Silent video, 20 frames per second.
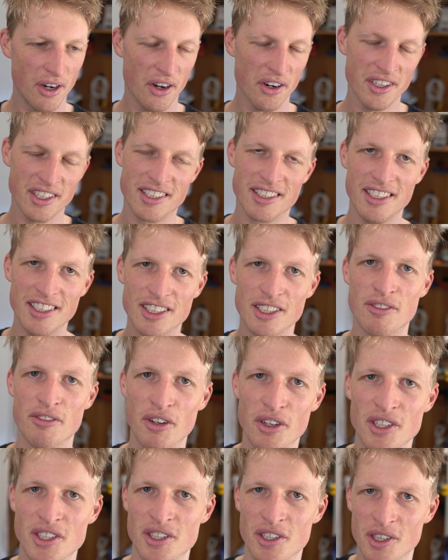honestly just
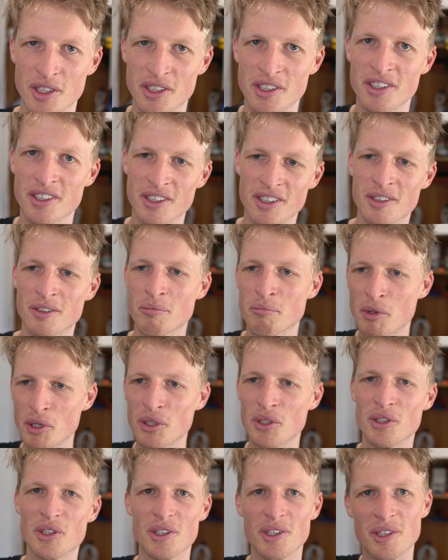focus on the
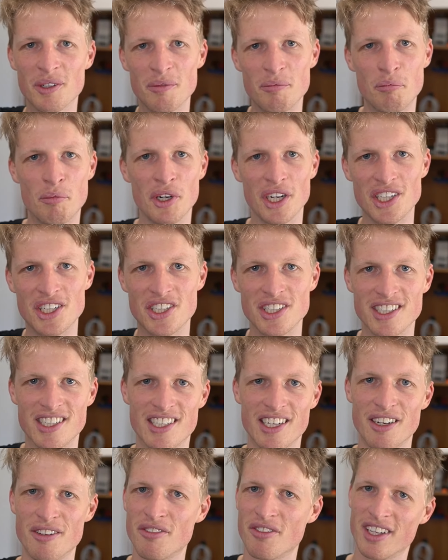ball prediction
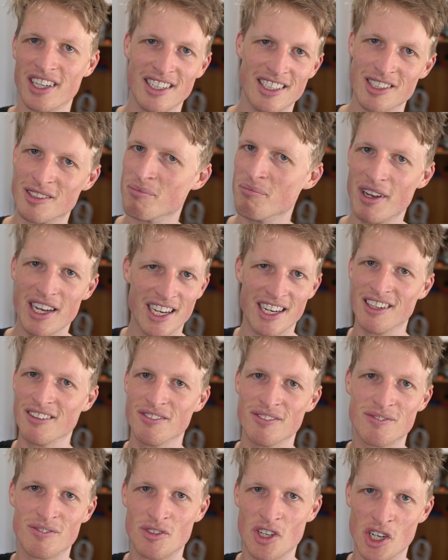stuff, like just
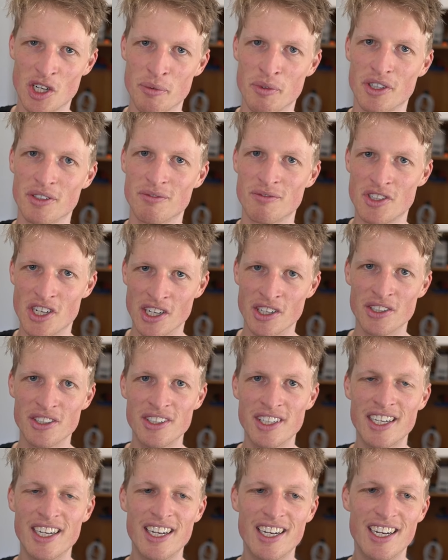making Jugglebot
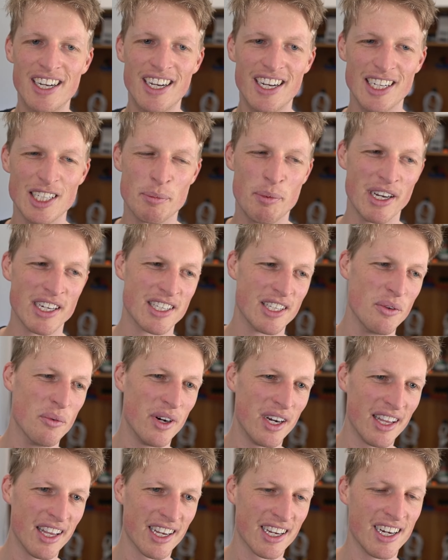juggle, especially
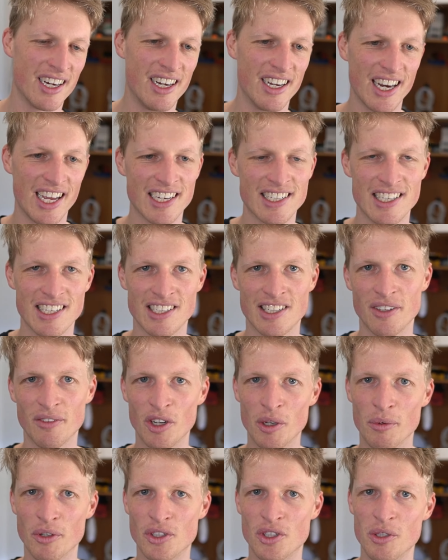while I can't access the
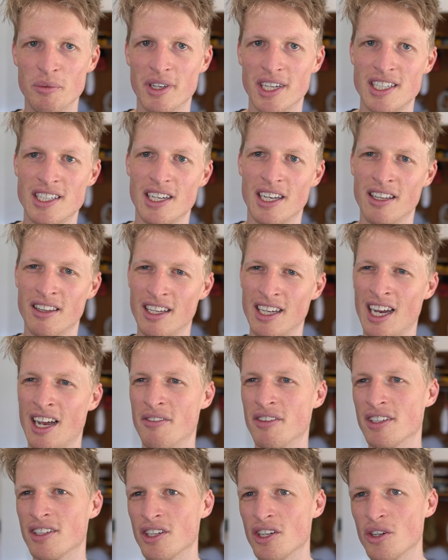robot too much. I think
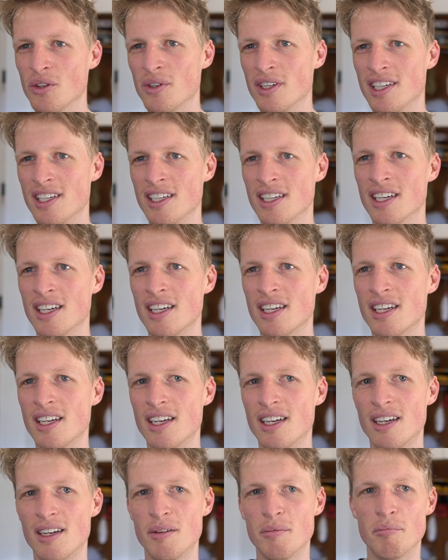having the GUI
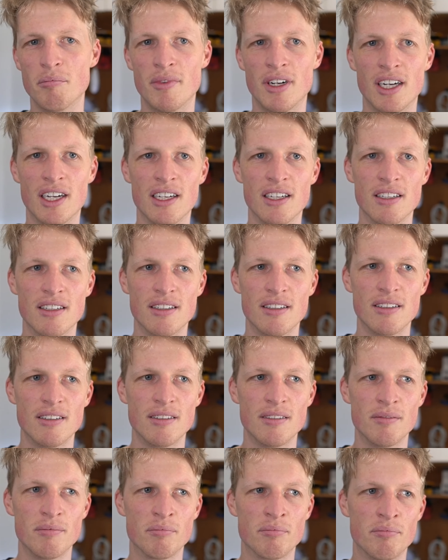might
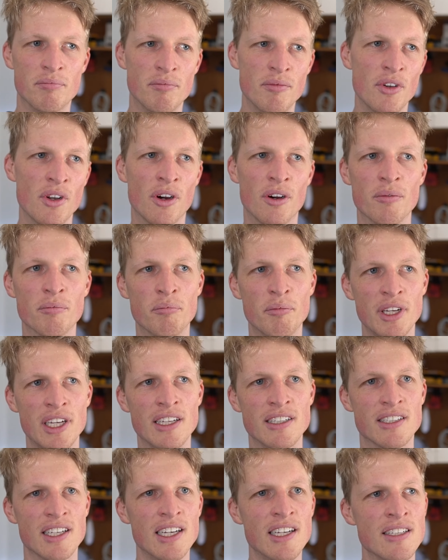not
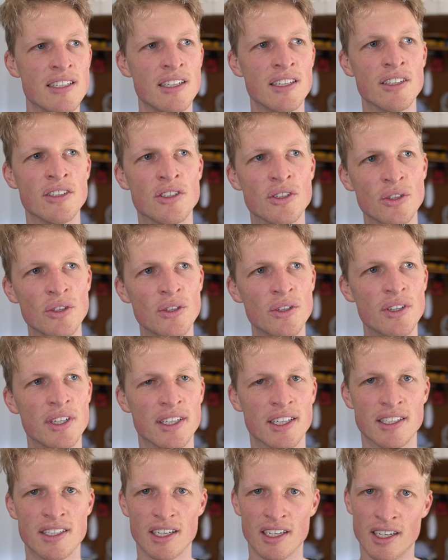be as easy to do
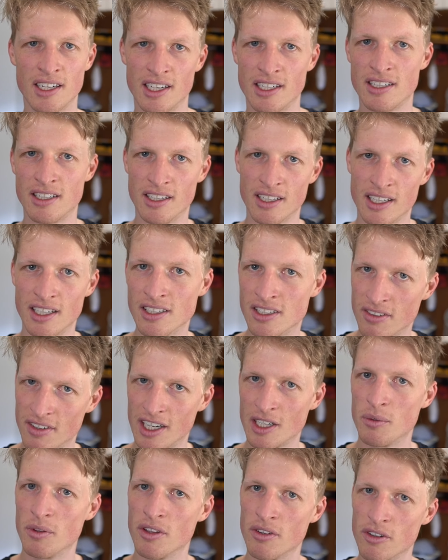unless I can actually like
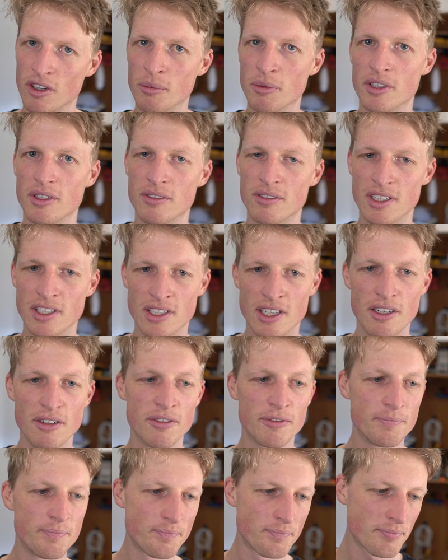interact with the robot
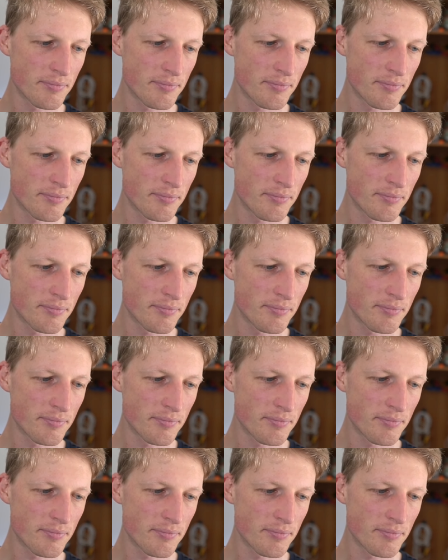itself.